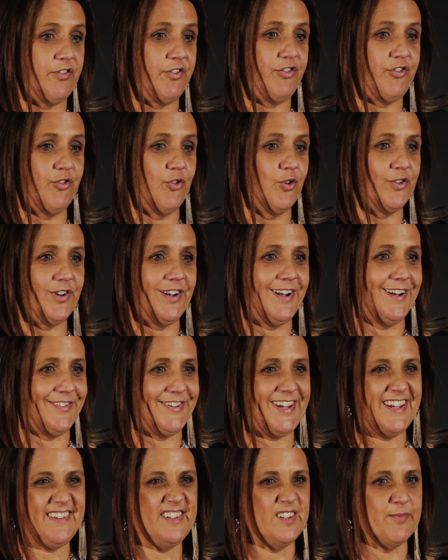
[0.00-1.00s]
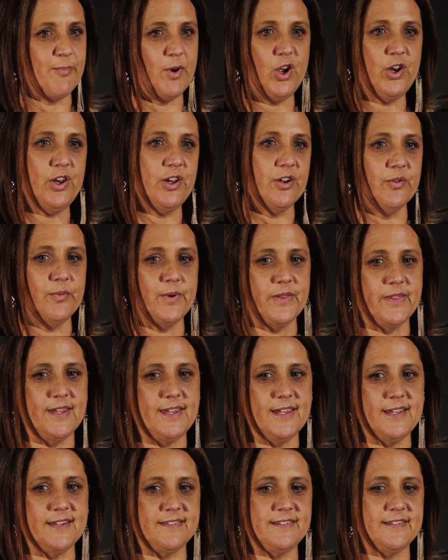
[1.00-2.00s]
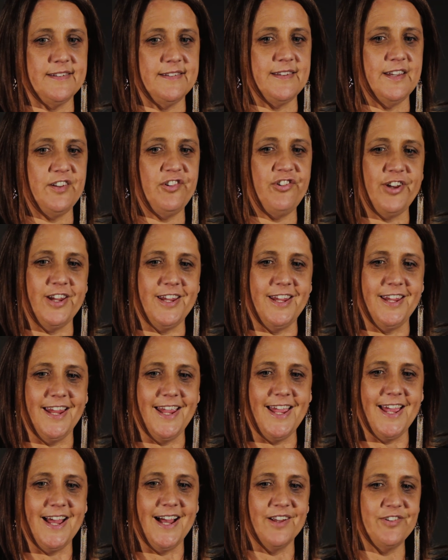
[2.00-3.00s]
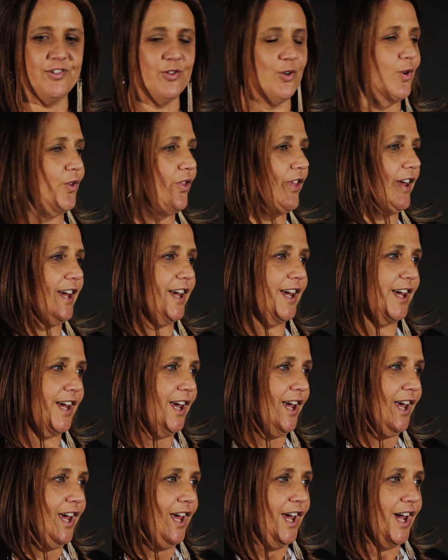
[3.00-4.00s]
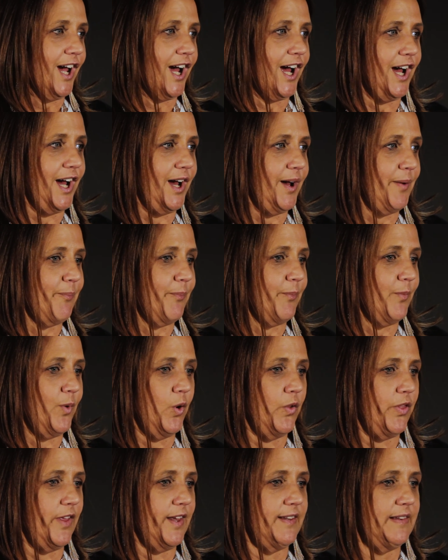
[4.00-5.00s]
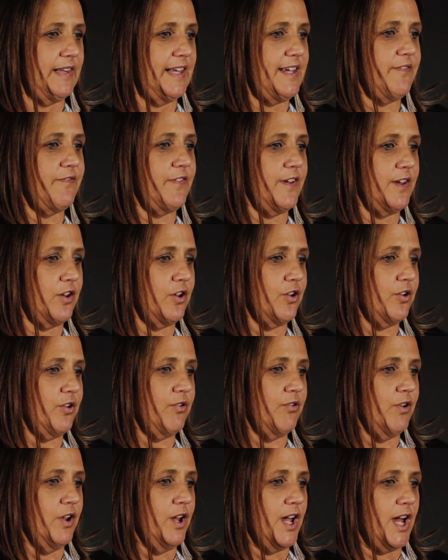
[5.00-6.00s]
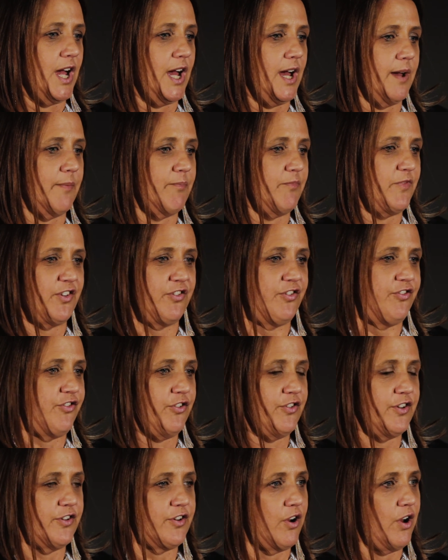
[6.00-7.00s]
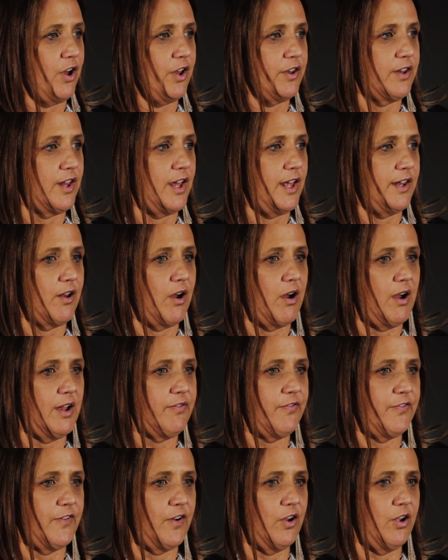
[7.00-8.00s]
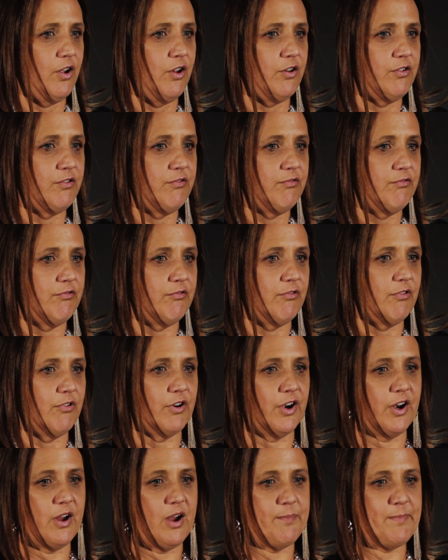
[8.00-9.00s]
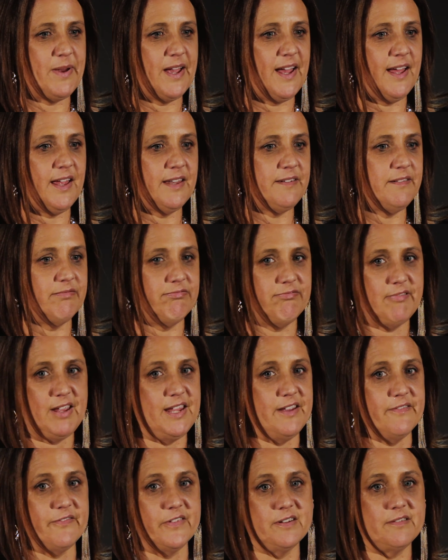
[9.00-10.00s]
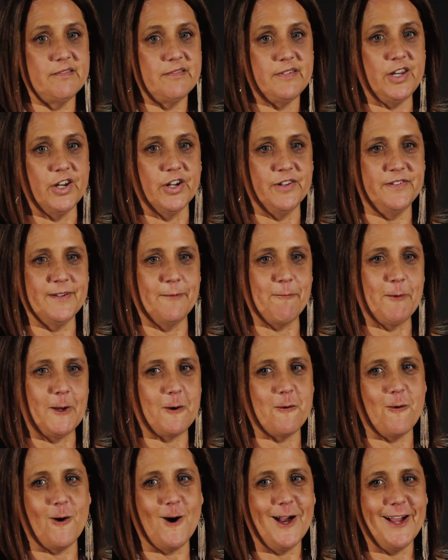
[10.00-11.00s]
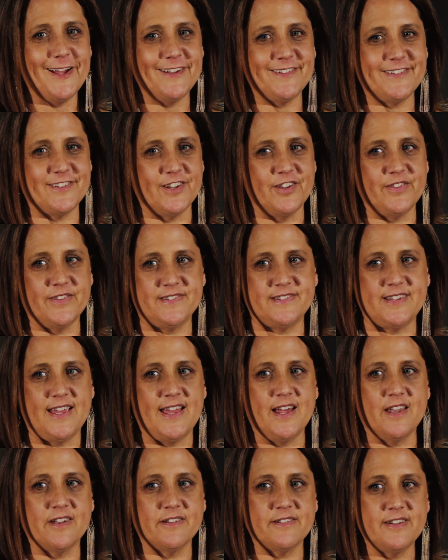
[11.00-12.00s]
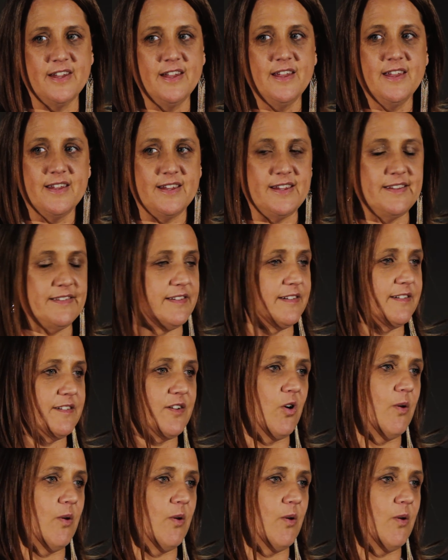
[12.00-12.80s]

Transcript: short little testimonial with a guest as they're checking out, or they're leaving you. Just shoot it on an iPhone or an iPad, even somewhere quiet, so the sound isn't